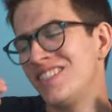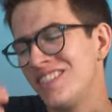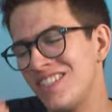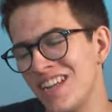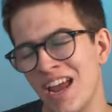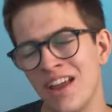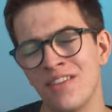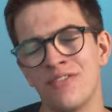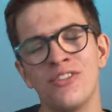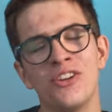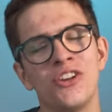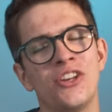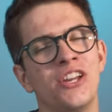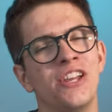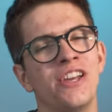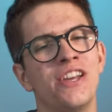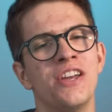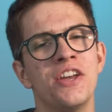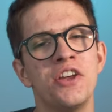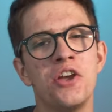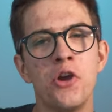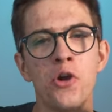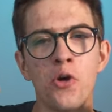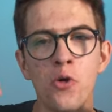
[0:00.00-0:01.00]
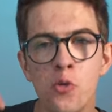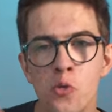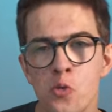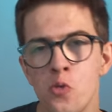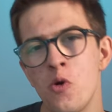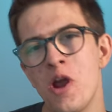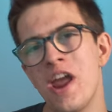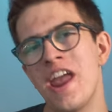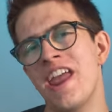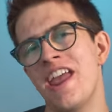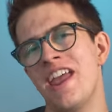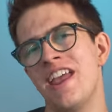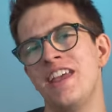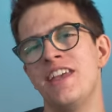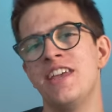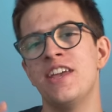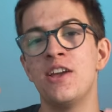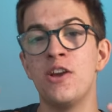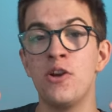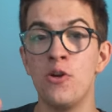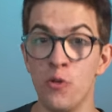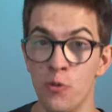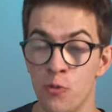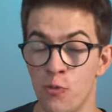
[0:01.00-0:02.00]
definitely way,
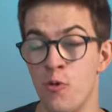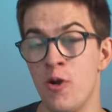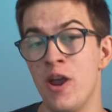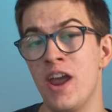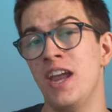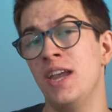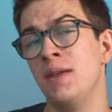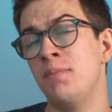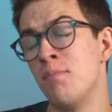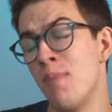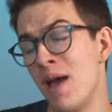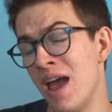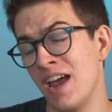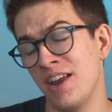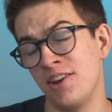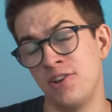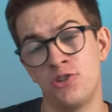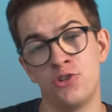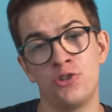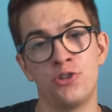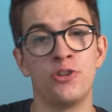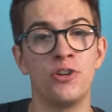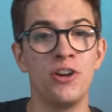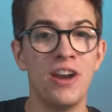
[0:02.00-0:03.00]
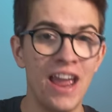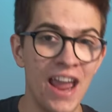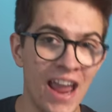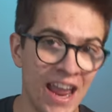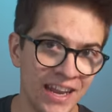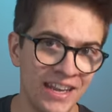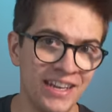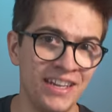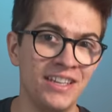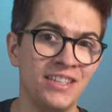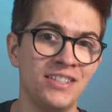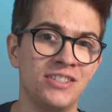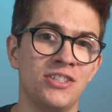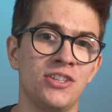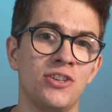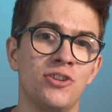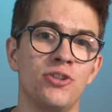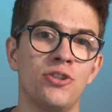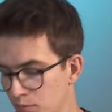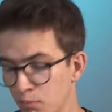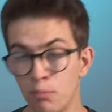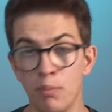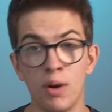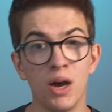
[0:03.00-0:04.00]
way better and
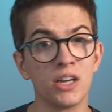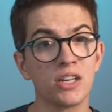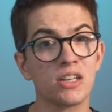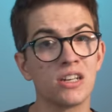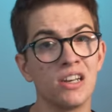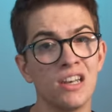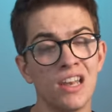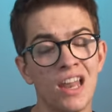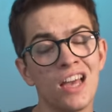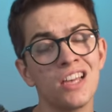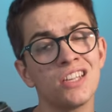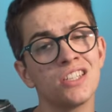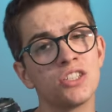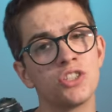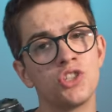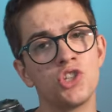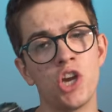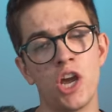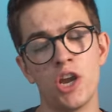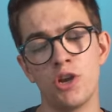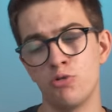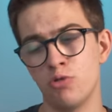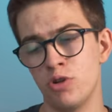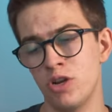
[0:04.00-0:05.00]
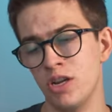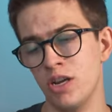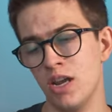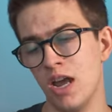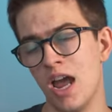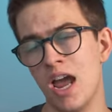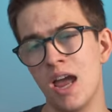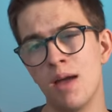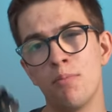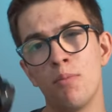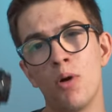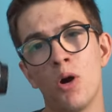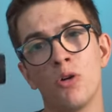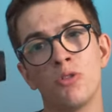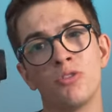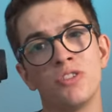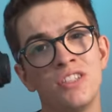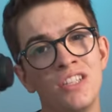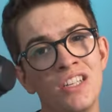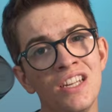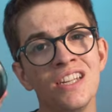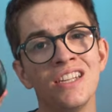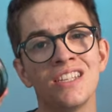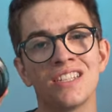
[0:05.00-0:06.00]
easier. But last January I
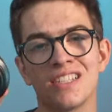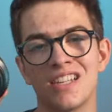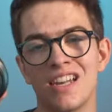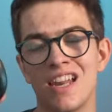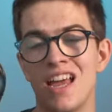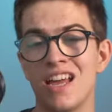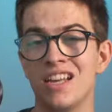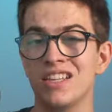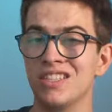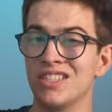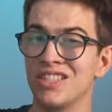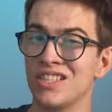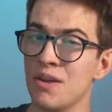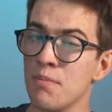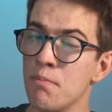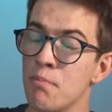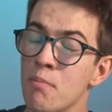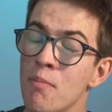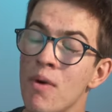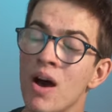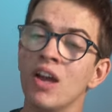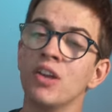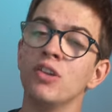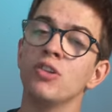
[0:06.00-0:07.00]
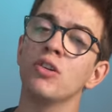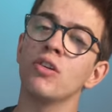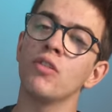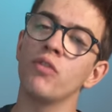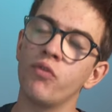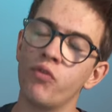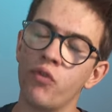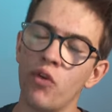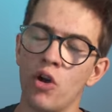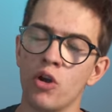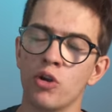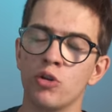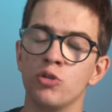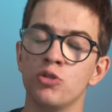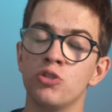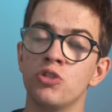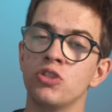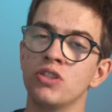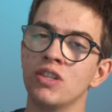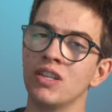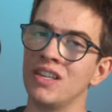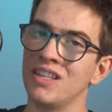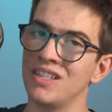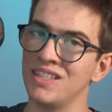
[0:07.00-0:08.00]
bought this lens, a manual
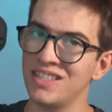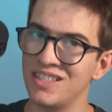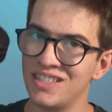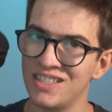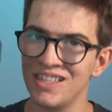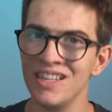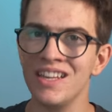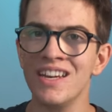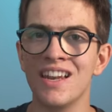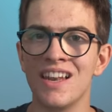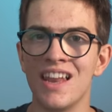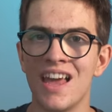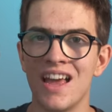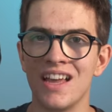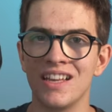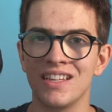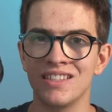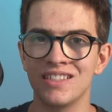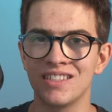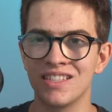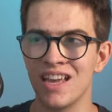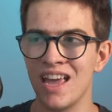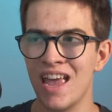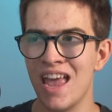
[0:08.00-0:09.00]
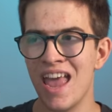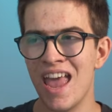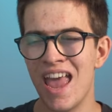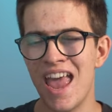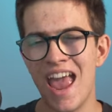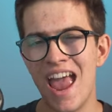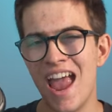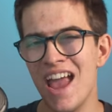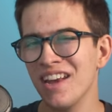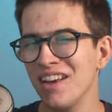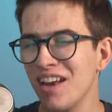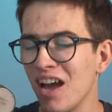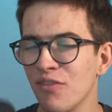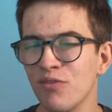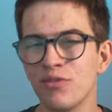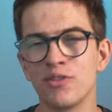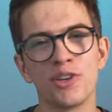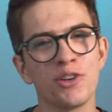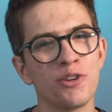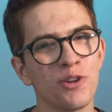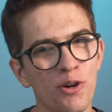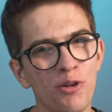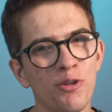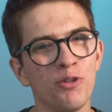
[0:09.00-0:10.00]
focus Cine lens, and
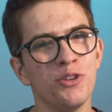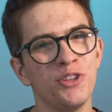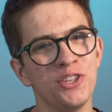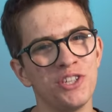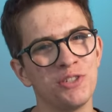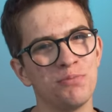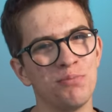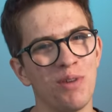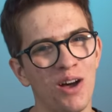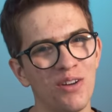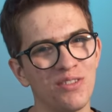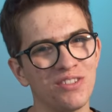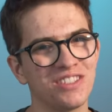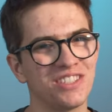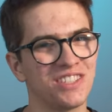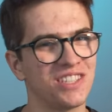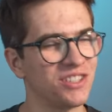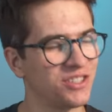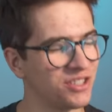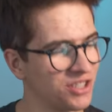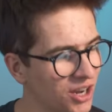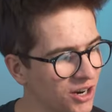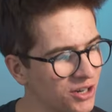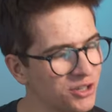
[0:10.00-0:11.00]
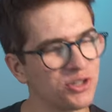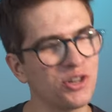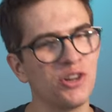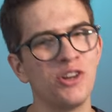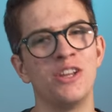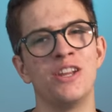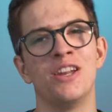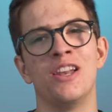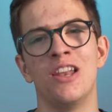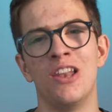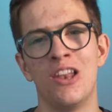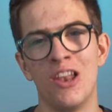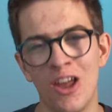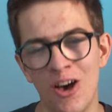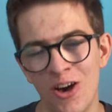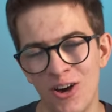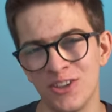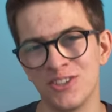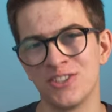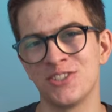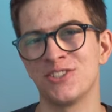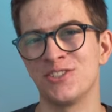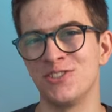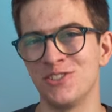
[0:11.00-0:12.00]
after all these months there's actually
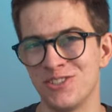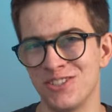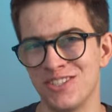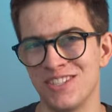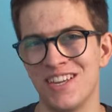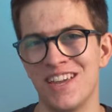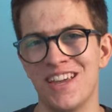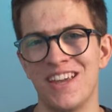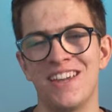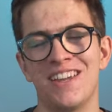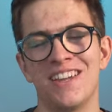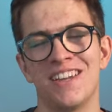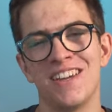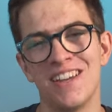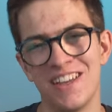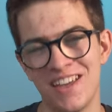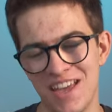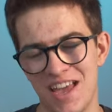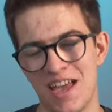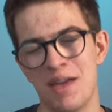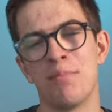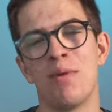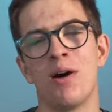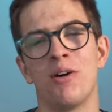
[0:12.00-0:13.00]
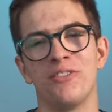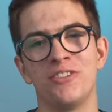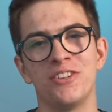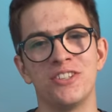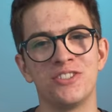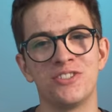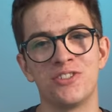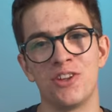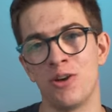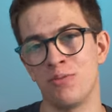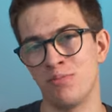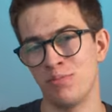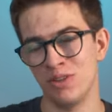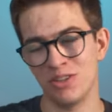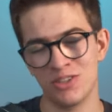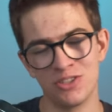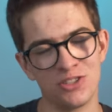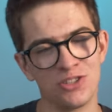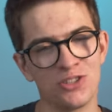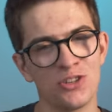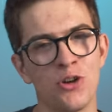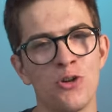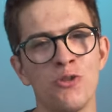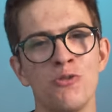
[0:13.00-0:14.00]
lots to say about this topic.
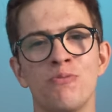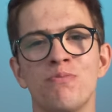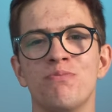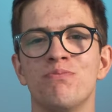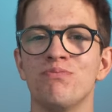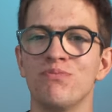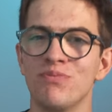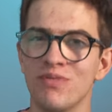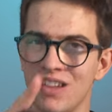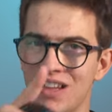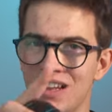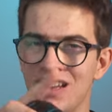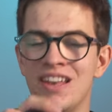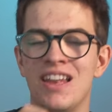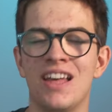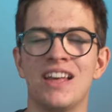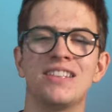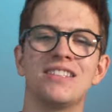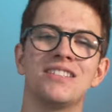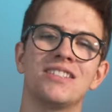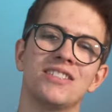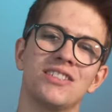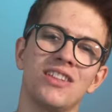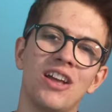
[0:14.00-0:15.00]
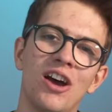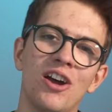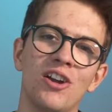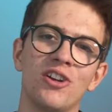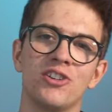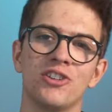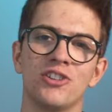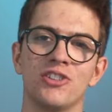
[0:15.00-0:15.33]
So let's start